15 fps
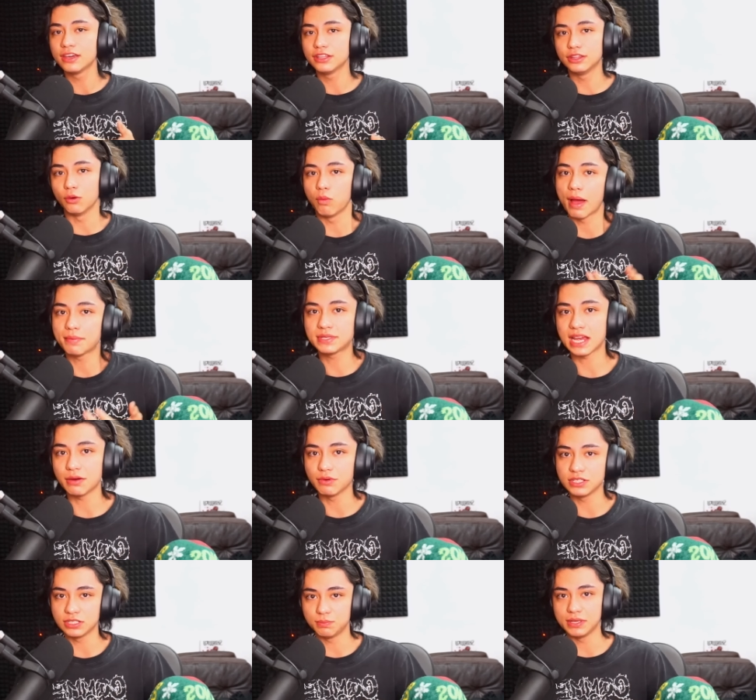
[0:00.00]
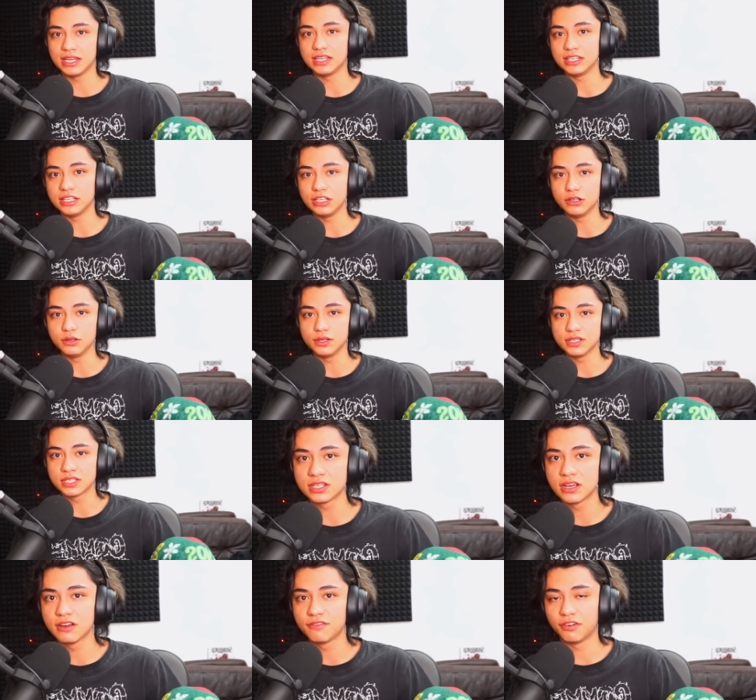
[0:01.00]
the website was being
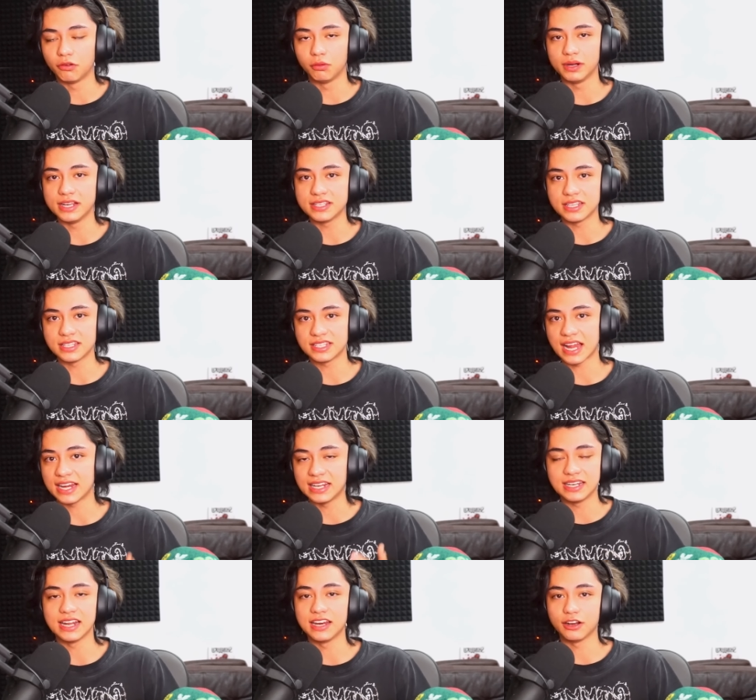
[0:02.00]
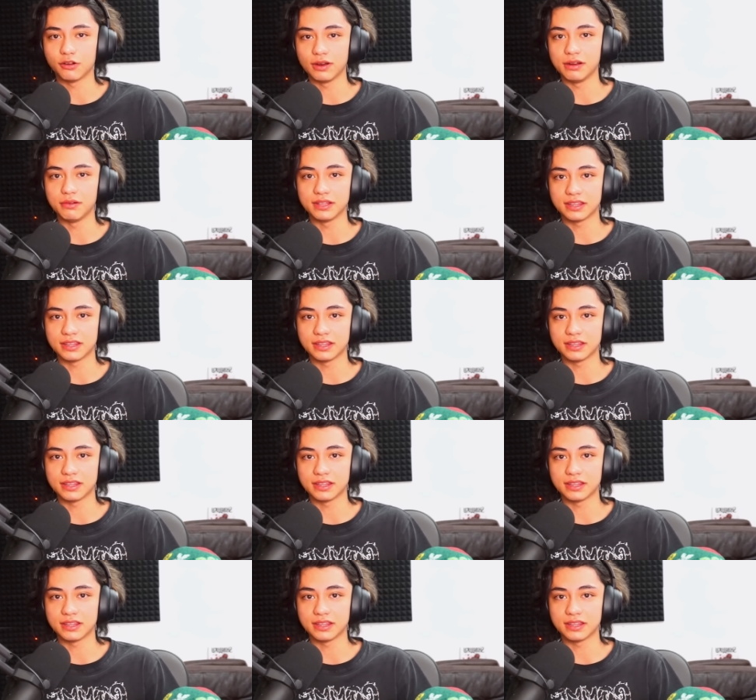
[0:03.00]
used for reasons that he didn't agree with.